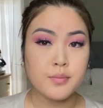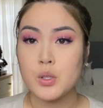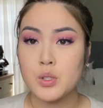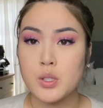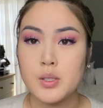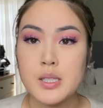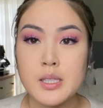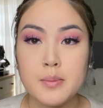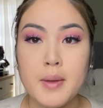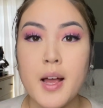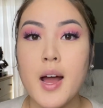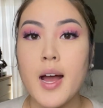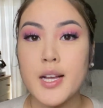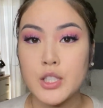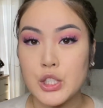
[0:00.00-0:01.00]
so since my
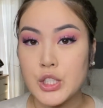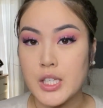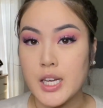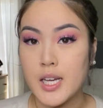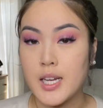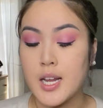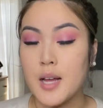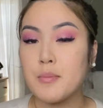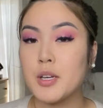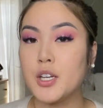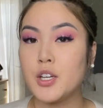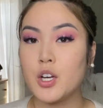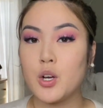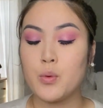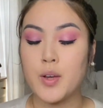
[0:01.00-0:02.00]
eyes are done, I'm
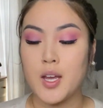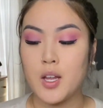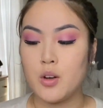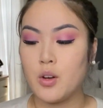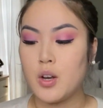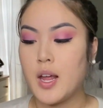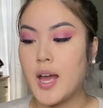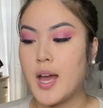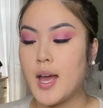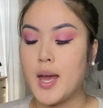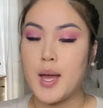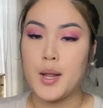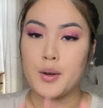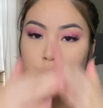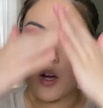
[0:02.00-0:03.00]
gonna go in
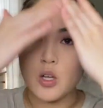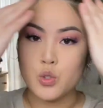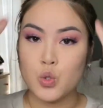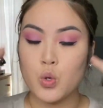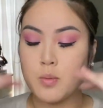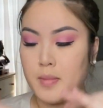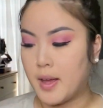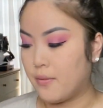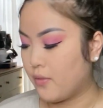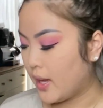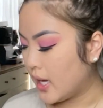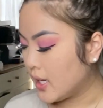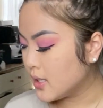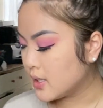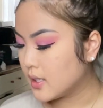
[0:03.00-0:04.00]
and contour my
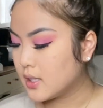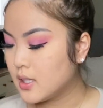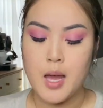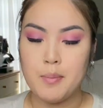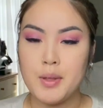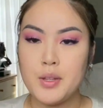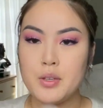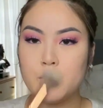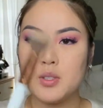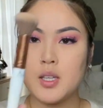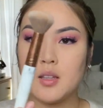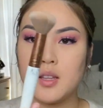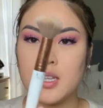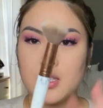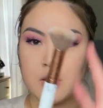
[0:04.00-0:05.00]
face. I've been
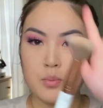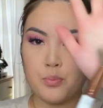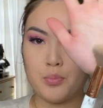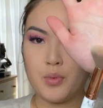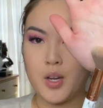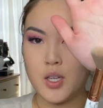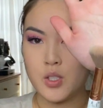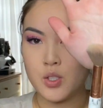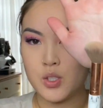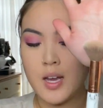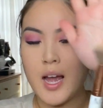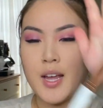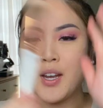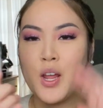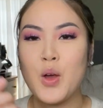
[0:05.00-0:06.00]
using this brush.
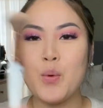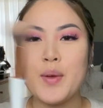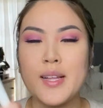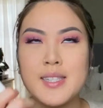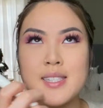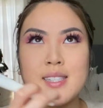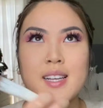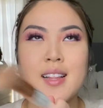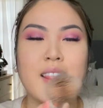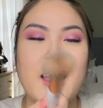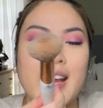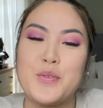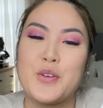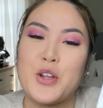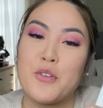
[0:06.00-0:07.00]
I know it's
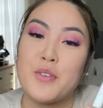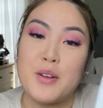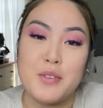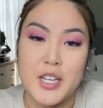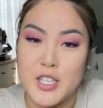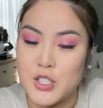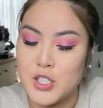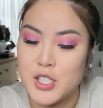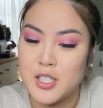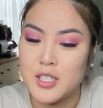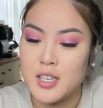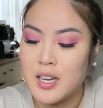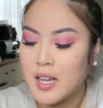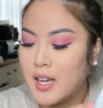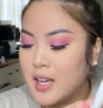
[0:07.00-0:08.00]
like for your
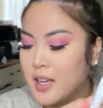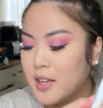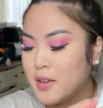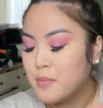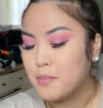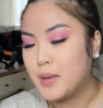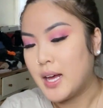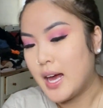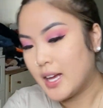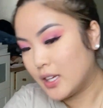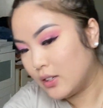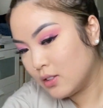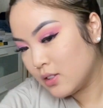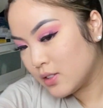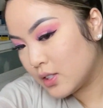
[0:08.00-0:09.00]
foundation, but I
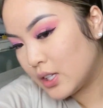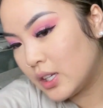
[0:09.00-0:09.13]
used to